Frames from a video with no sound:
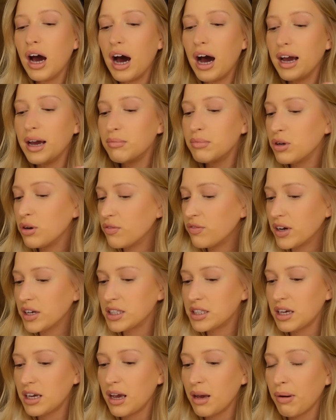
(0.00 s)
I'm not
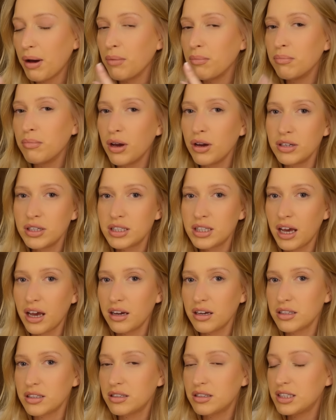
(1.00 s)
fussy about most
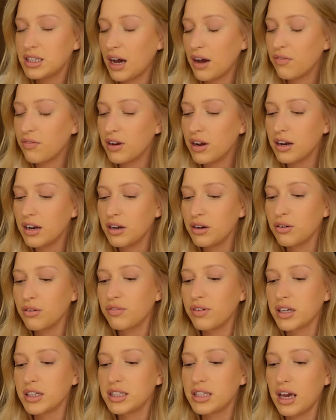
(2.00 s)
things, definitely not
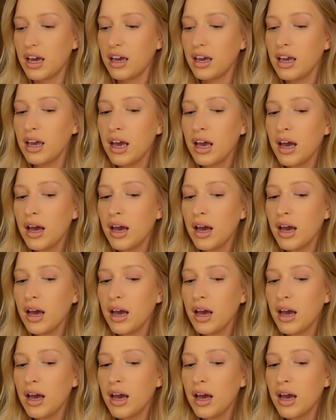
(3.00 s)
fussy,